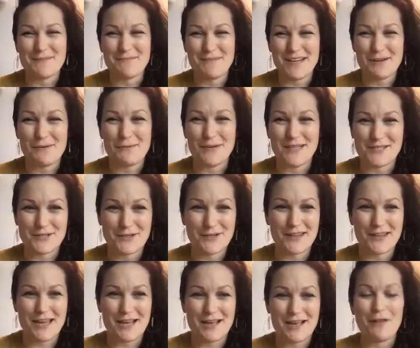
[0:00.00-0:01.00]
to make winter
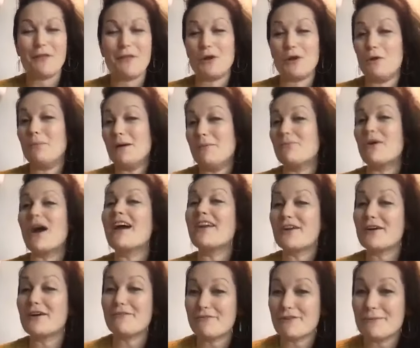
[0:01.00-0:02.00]
like a little bit
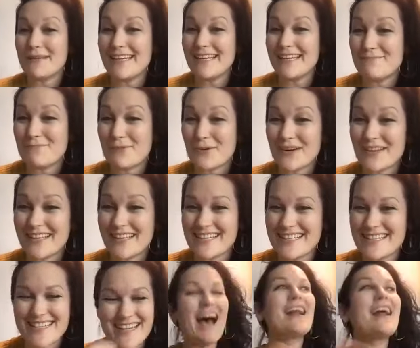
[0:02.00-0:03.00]
brighter for me in Portland.
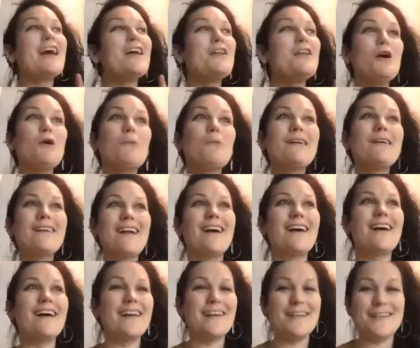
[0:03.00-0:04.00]
And I know we're
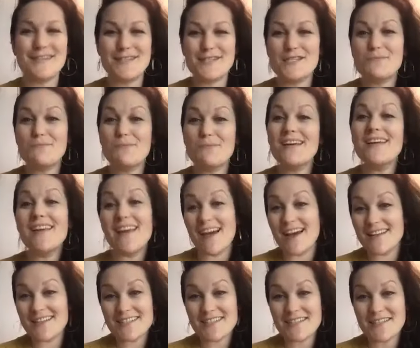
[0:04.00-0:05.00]
not into spring
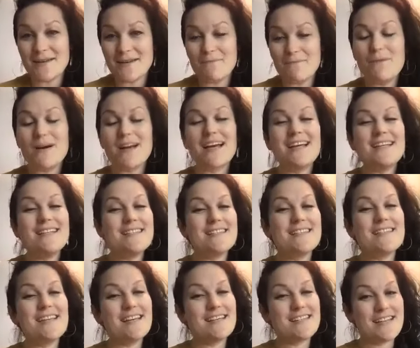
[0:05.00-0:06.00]
yet, but I
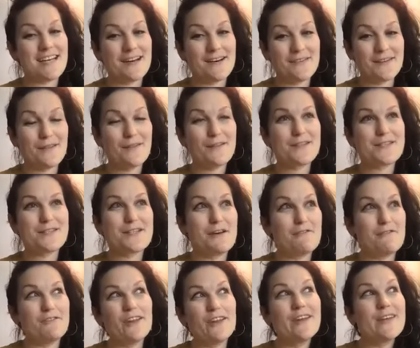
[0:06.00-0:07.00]
did take down the
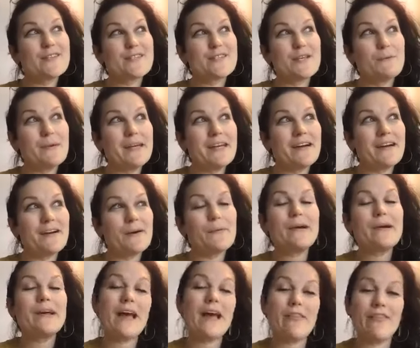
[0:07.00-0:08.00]
snowflakes. So we are,
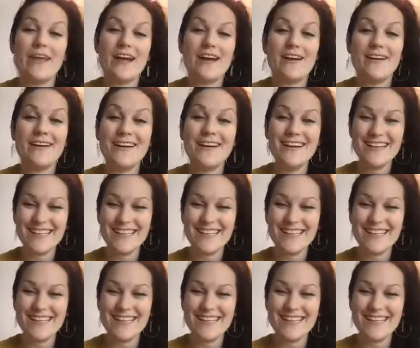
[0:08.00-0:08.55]
we're getting there.